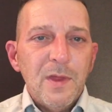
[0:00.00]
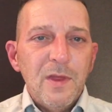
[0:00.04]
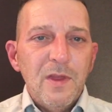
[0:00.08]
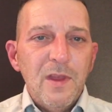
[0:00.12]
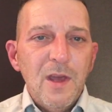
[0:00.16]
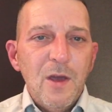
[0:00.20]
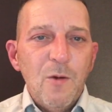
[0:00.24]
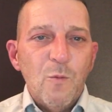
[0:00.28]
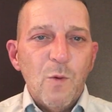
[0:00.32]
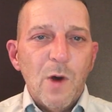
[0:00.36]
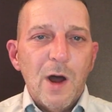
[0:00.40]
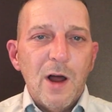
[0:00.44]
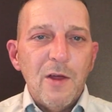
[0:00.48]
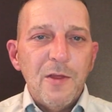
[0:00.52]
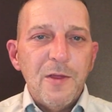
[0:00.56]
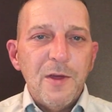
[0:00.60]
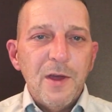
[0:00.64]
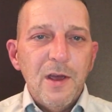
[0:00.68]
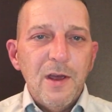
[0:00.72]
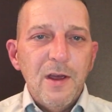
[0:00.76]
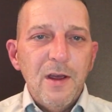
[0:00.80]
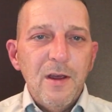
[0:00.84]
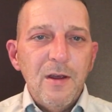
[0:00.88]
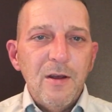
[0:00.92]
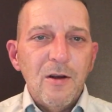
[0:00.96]
The
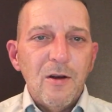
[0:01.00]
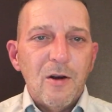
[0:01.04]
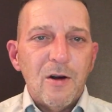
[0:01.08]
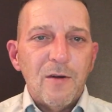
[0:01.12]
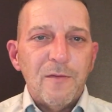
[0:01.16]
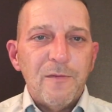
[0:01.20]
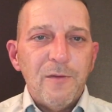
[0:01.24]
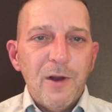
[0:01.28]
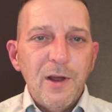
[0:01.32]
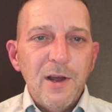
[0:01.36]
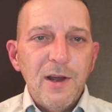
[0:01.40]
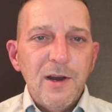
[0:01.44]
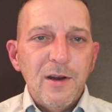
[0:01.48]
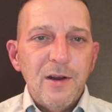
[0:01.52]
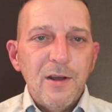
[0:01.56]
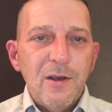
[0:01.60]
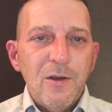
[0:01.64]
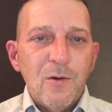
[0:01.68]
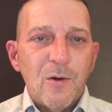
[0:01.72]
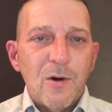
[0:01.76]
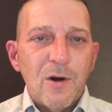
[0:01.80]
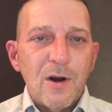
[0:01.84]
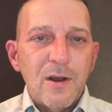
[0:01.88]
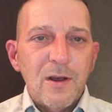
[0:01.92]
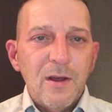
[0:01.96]
wealthy are fleeing New
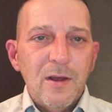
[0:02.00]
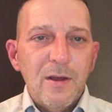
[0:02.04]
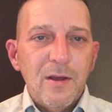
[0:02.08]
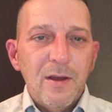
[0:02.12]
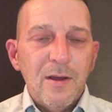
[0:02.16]
York,